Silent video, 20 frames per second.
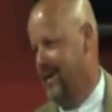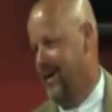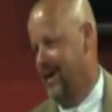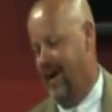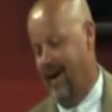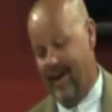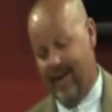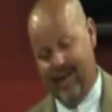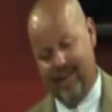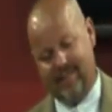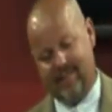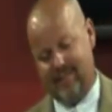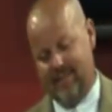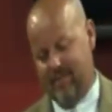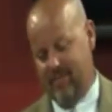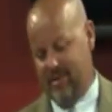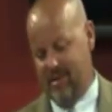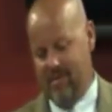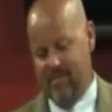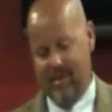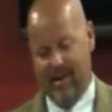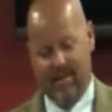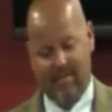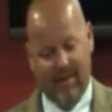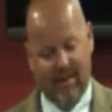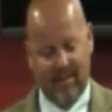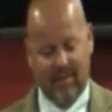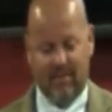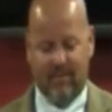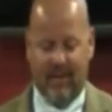I guess some of you may
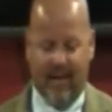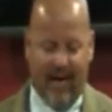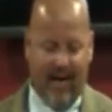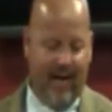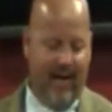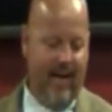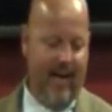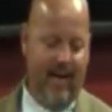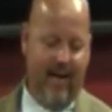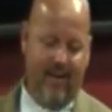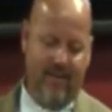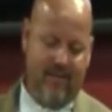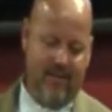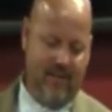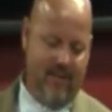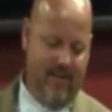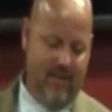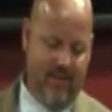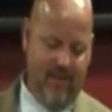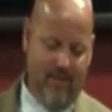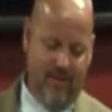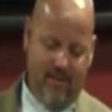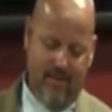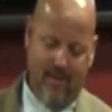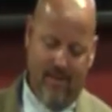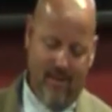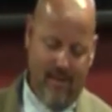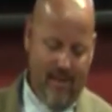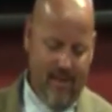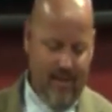be some night owls and you
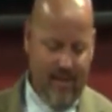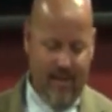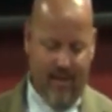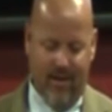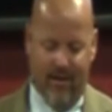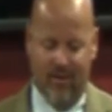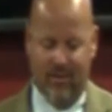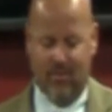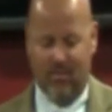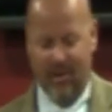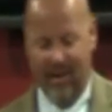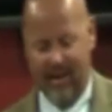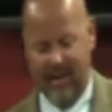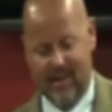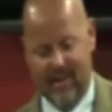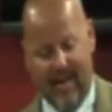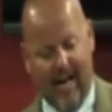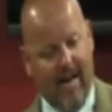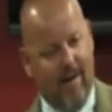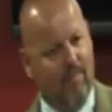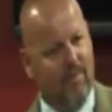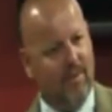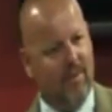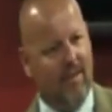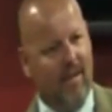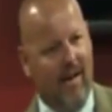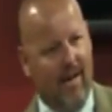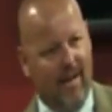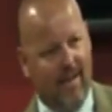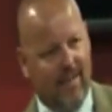you spend time with
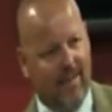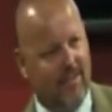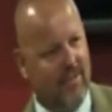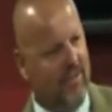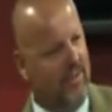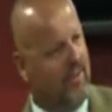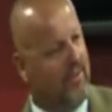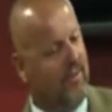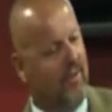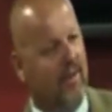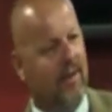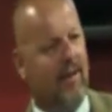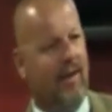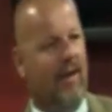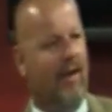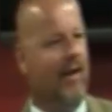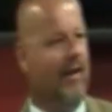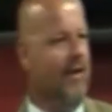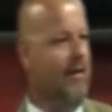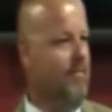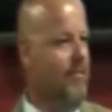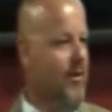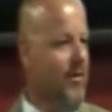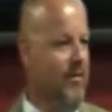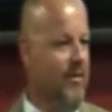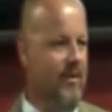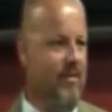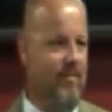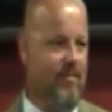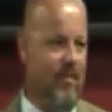God at two or three o'clock in the
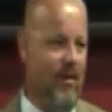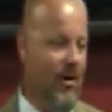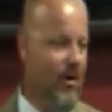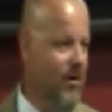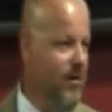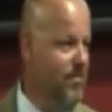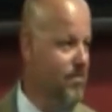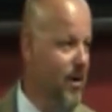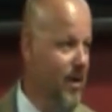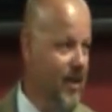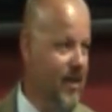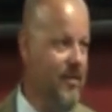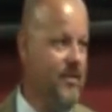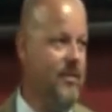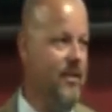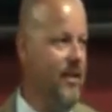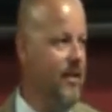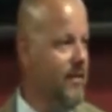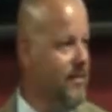morning. Lord bless you.